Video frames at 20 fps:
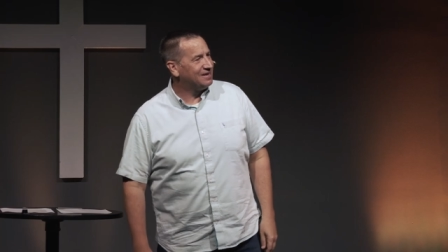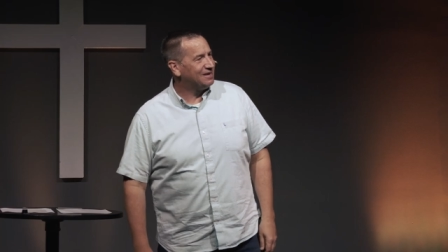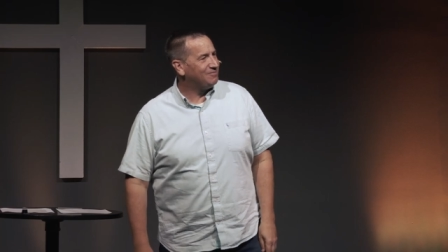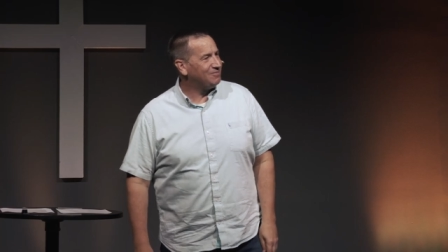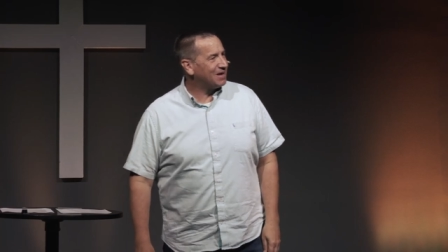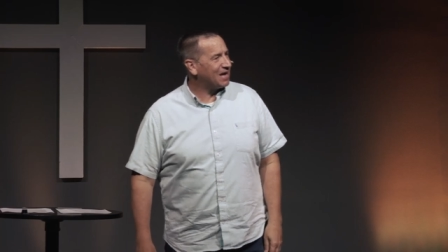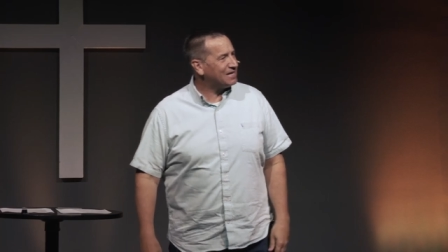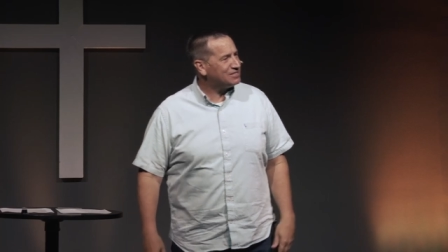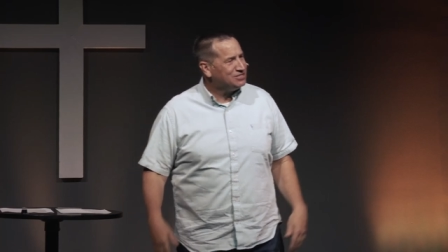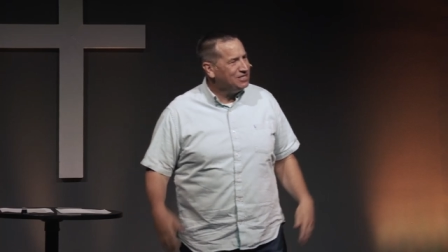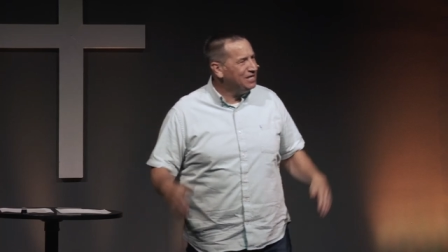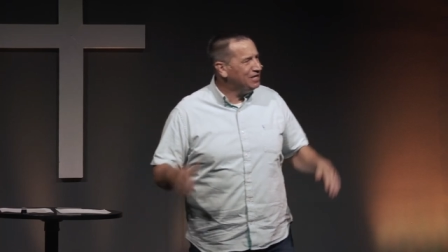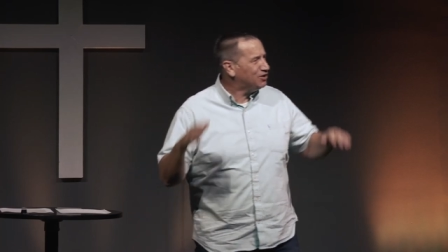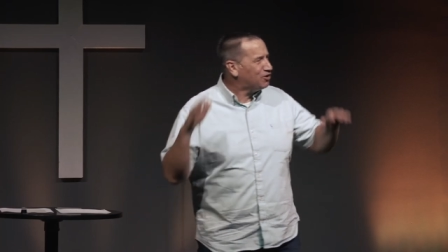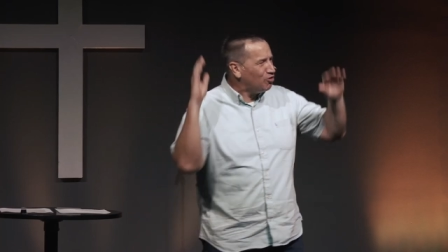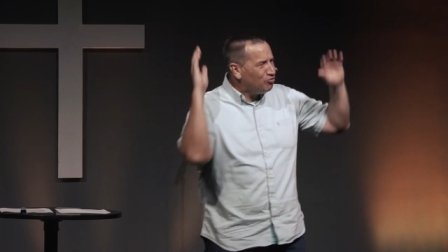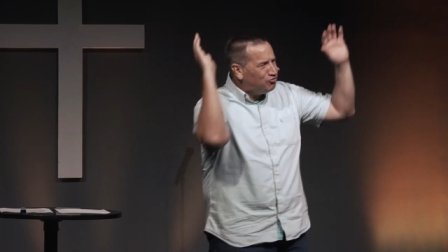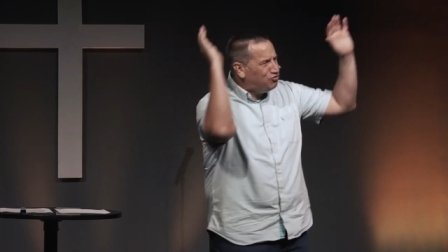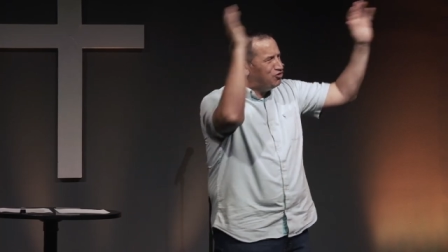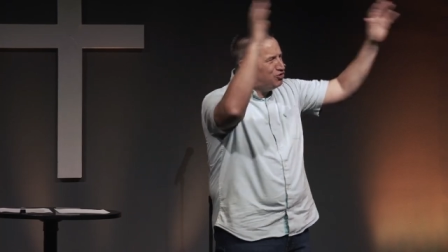Like, I just need to
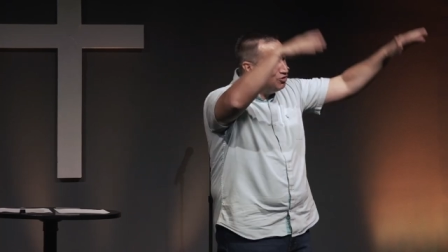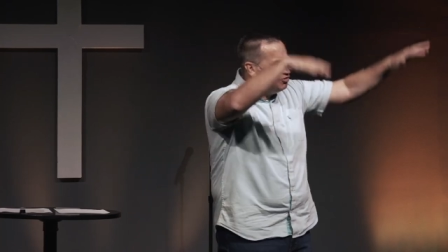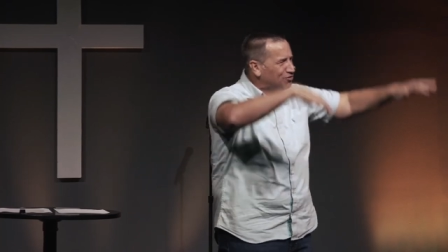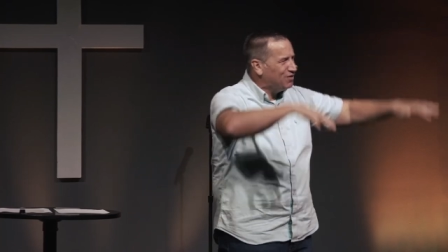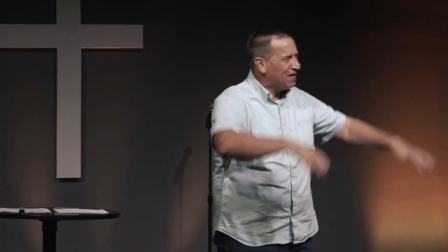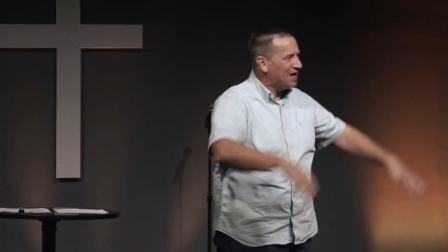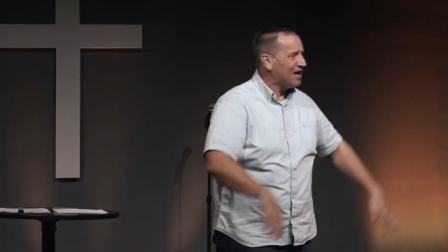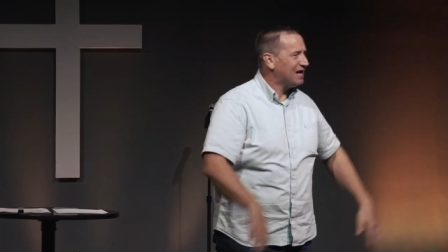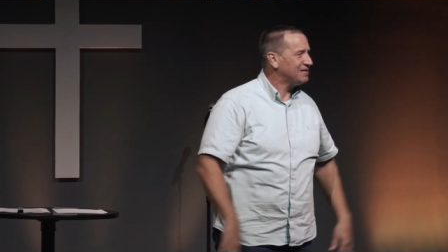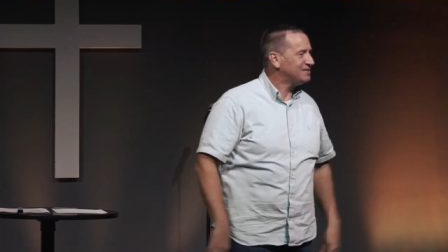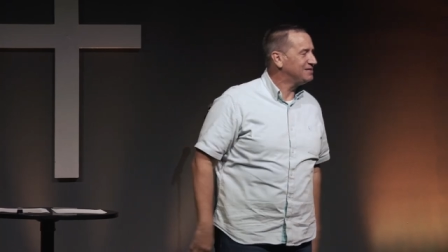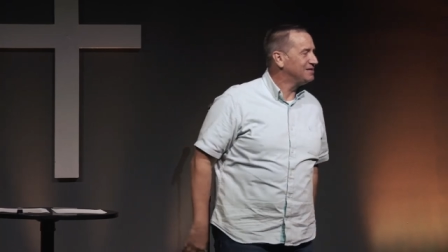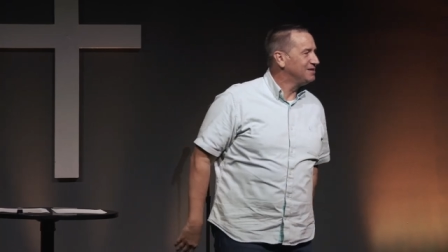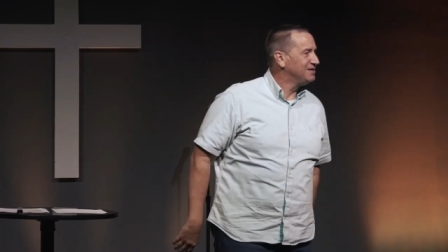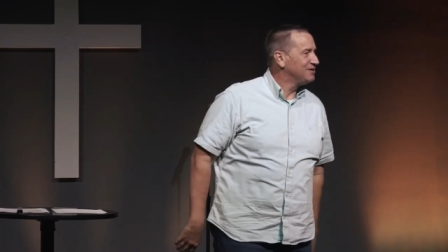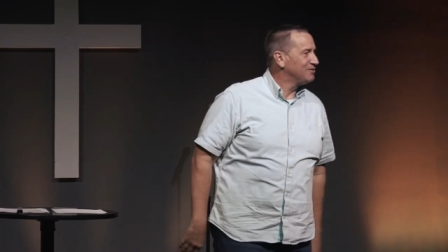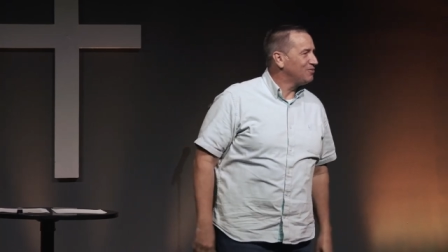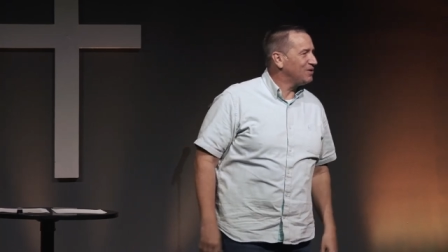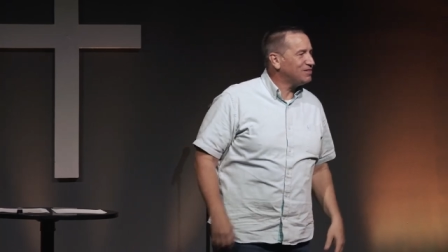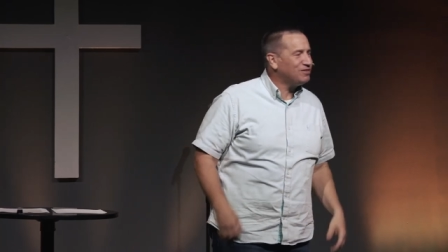go do that.
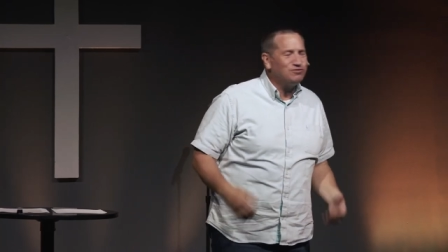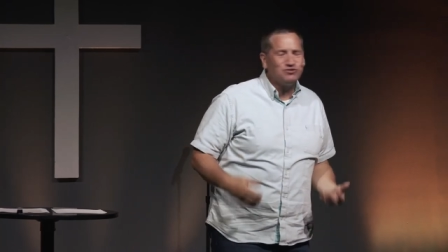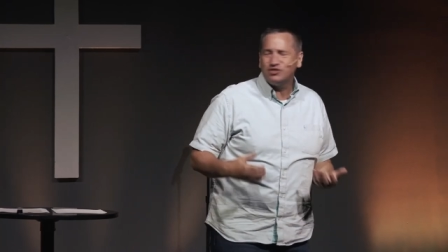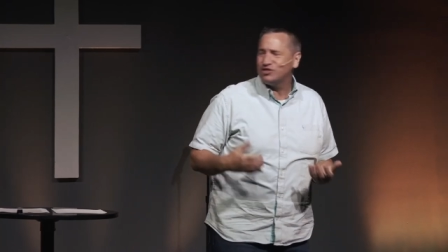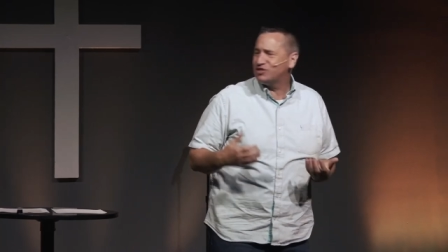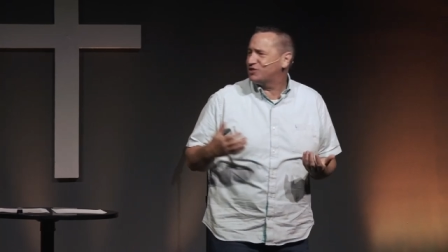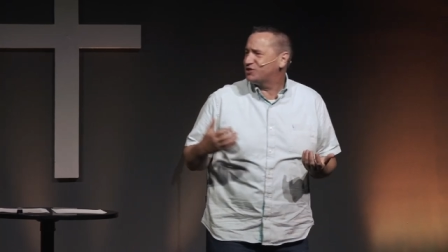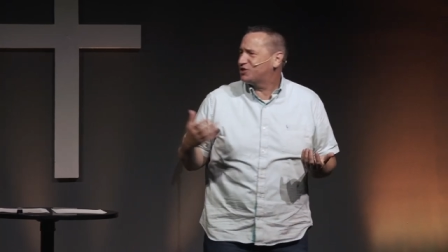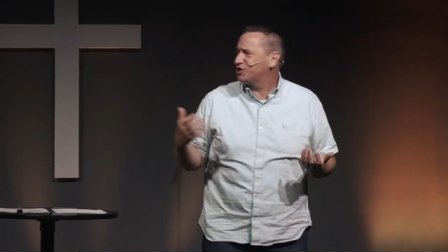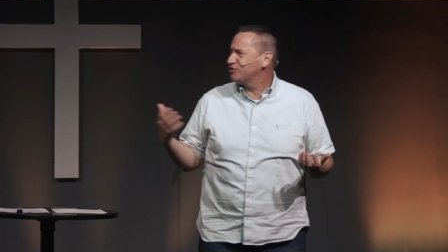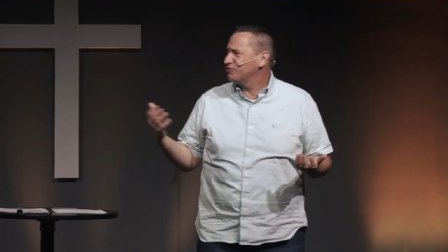Right? There's just, there,